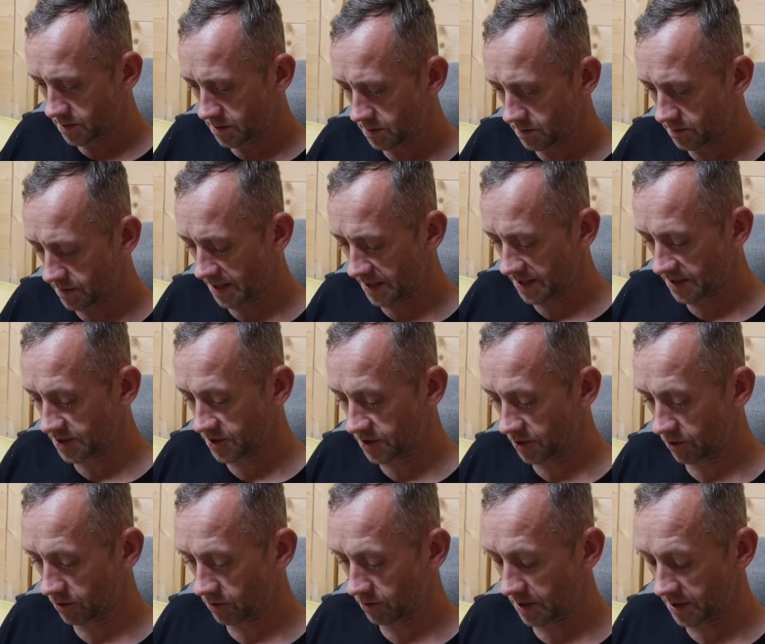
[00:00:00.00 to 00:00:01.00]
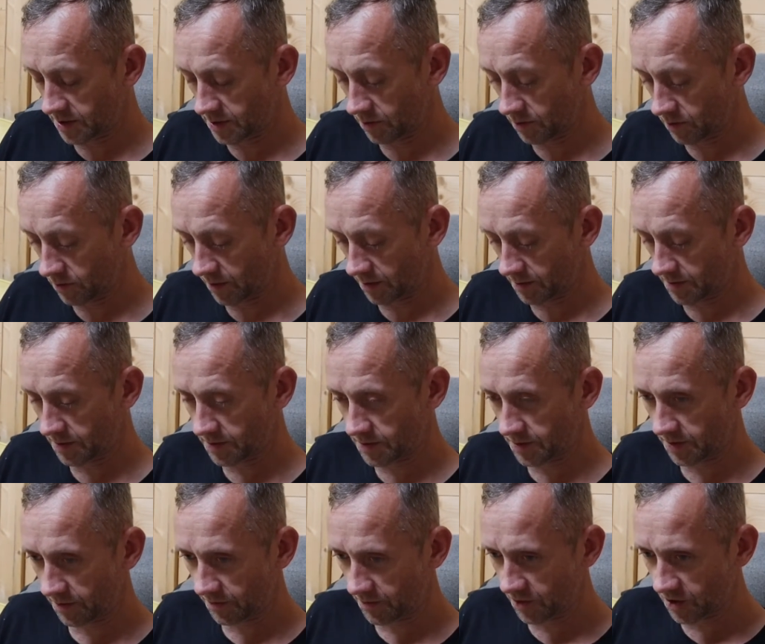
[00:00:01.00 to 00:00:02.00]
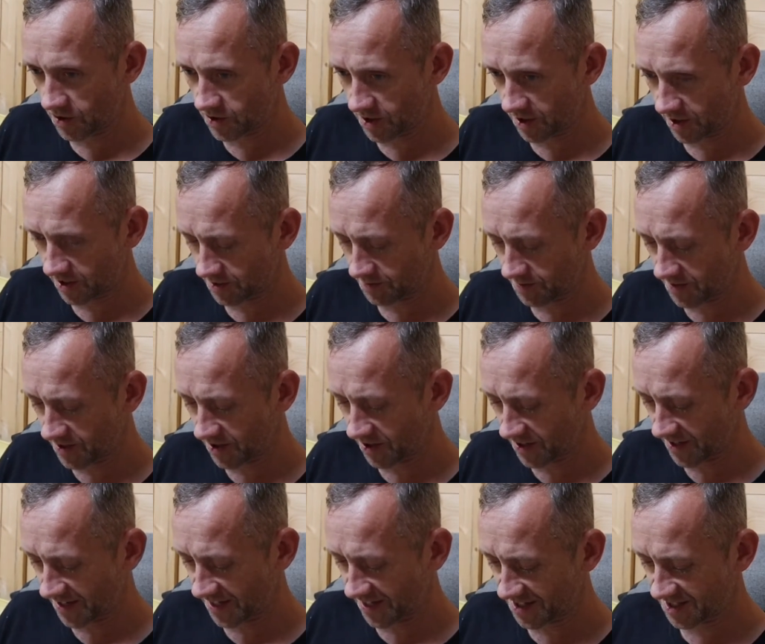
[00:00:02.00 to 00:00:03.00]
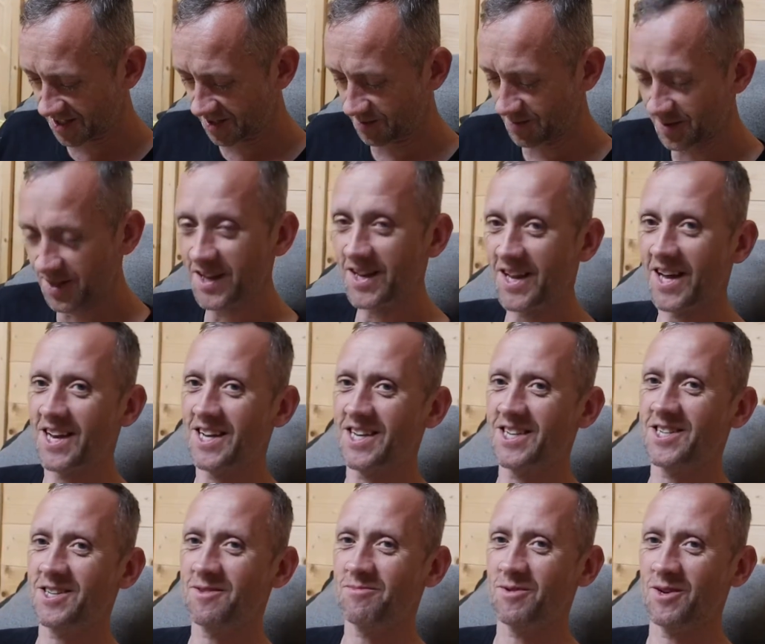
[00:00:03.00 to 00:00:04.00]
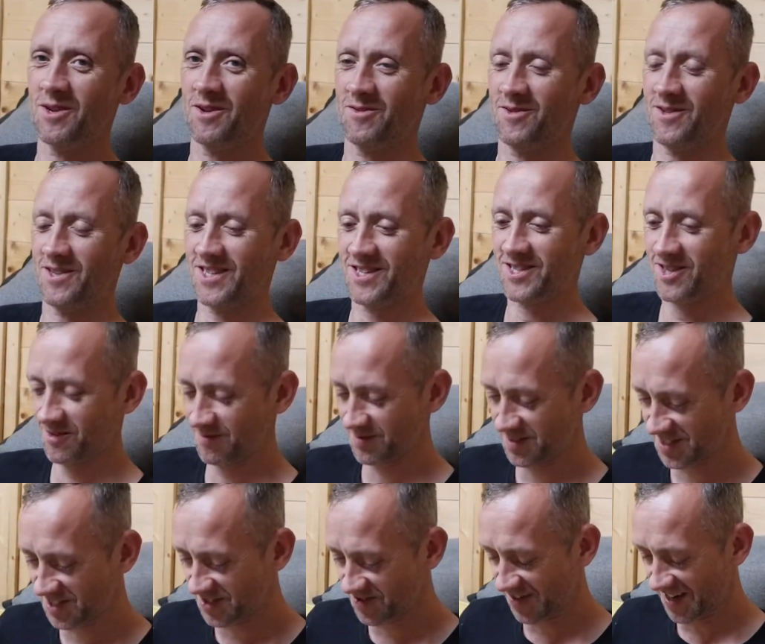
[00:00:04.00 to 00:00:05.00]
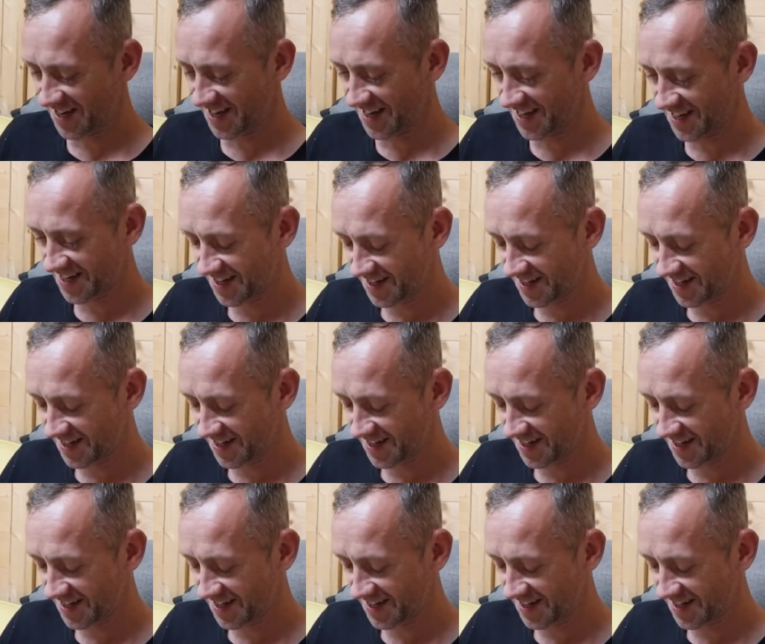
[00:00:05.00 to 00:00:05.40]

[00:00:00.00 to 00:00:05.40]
Right, so I don't know why I was confused there because we carry cats coming in and he's just beautiful. He's wee stray.